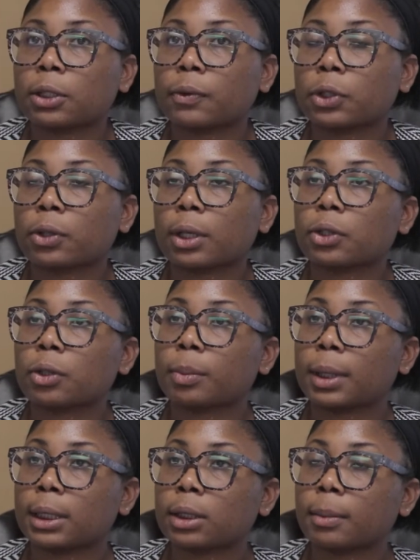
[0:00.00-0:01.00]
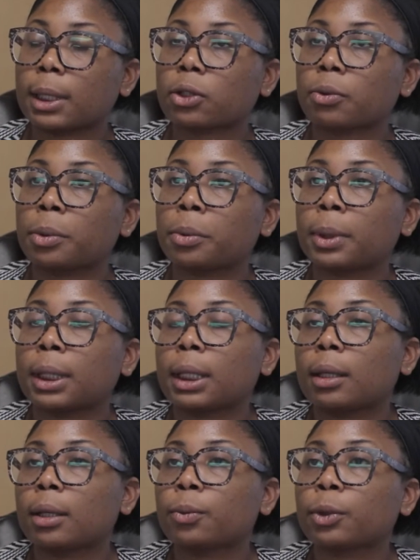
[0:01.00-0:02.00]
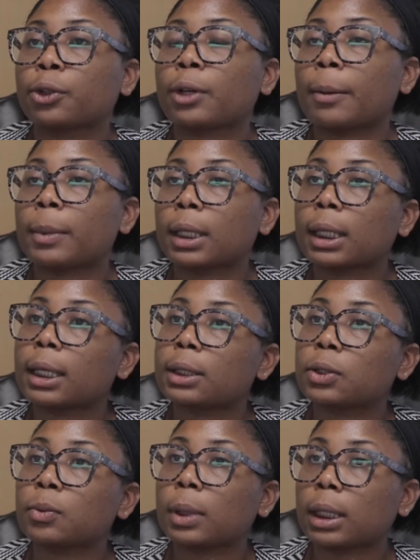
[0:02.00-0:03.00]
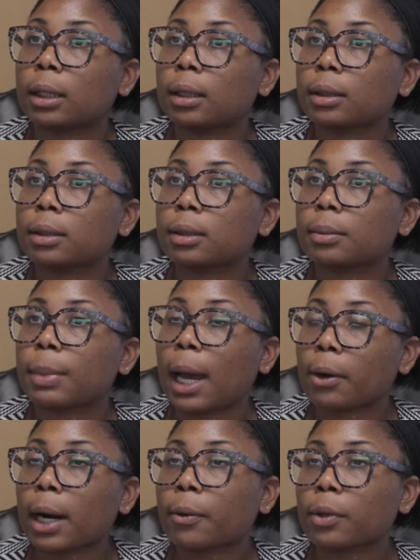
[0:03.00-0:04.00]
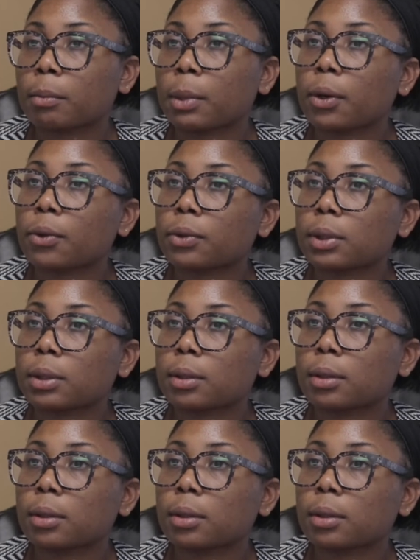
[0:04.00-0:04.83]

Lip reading: of a structure in place to make sure we really were grabbing the kids who needed power hour the most.